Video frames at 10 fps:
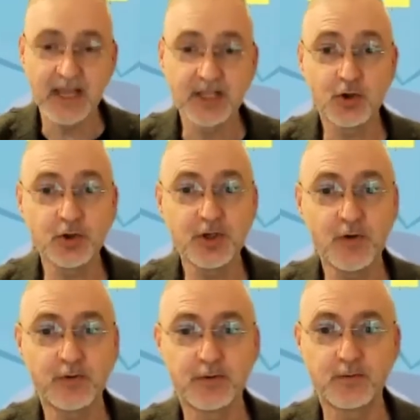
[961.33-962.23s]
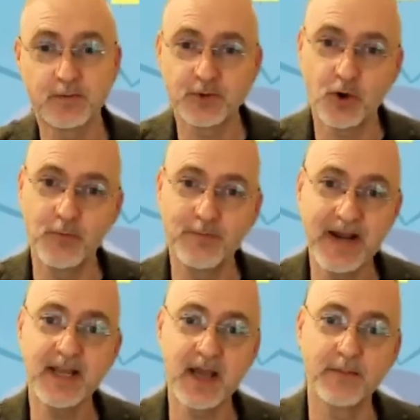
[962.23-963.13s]
It's also shown
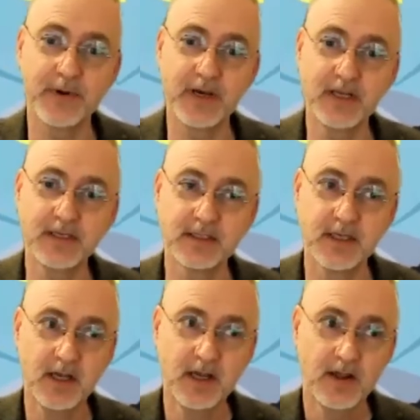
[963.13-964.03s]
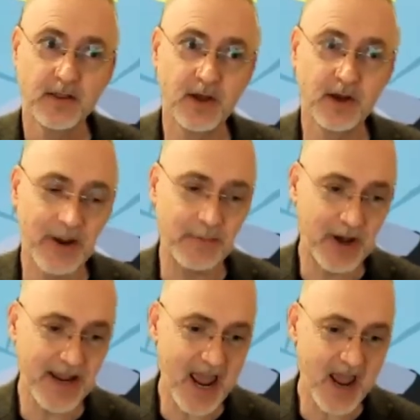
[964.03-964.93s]
many companies that
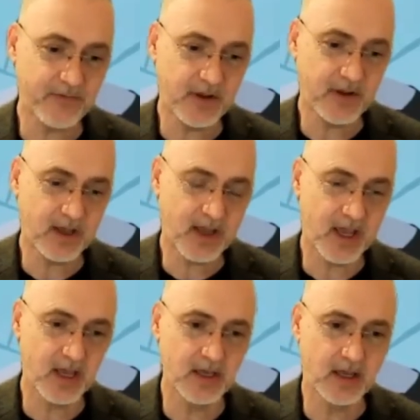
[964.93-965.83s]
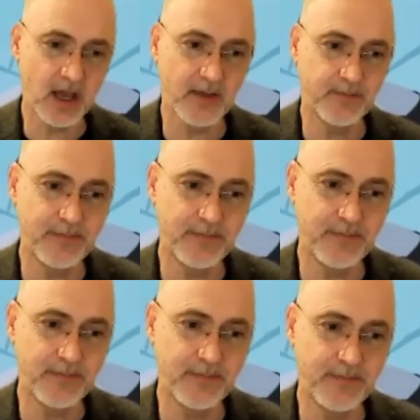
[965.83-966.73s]
by having a
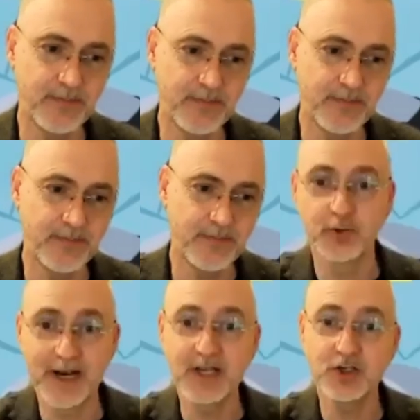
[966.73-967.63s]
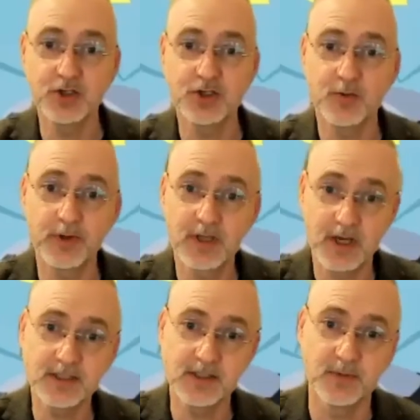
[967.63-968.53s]
better knowledge and a closer relationship with
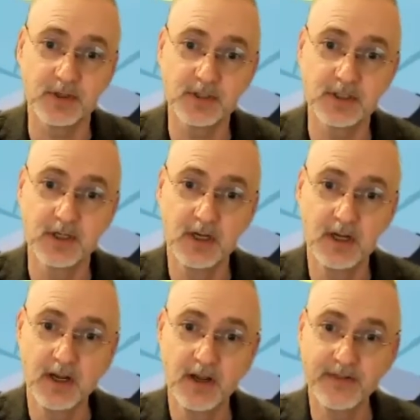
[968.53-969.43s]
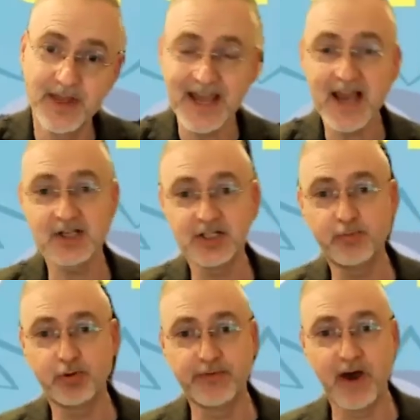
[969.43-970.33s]
customers, they
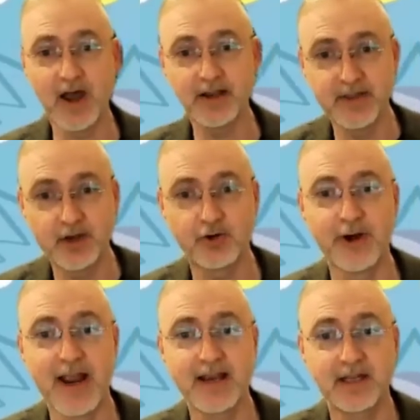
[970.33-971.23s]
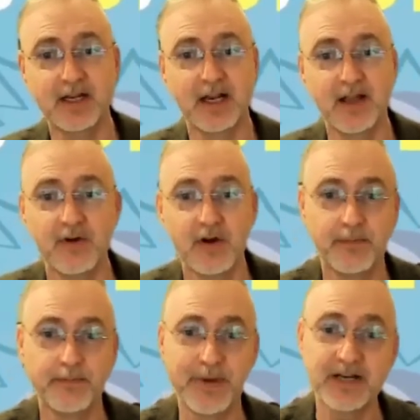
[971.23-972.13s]
actually provide, they create, they
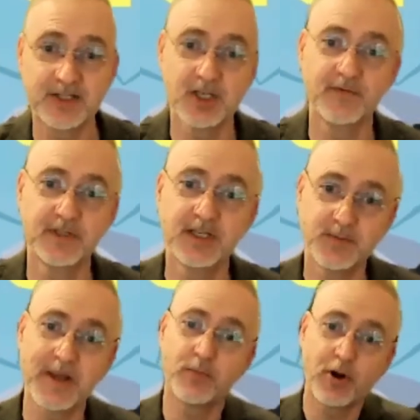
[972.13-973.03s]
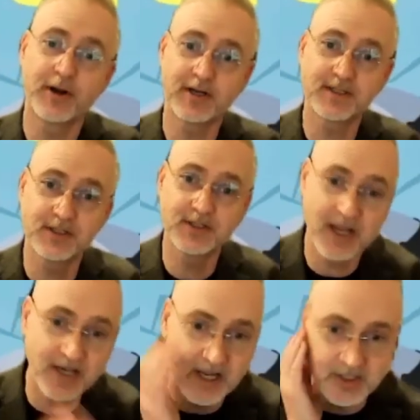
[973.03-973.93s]
deliver better services, better products,
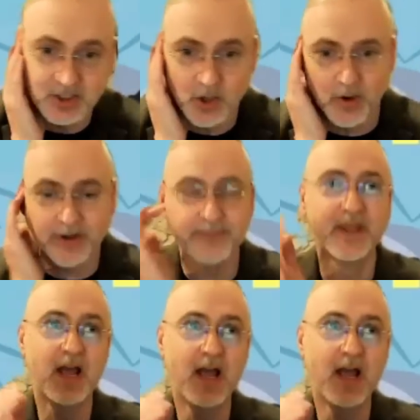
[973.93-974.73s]
and so on.